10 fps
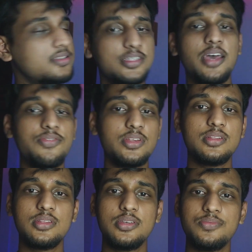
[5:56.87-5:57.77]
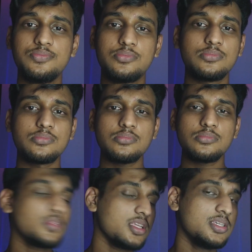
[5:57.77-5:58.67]
definitely
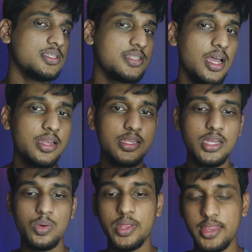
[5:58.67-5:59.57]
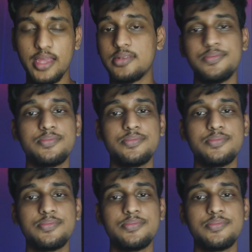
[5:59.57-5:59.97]
started now and then.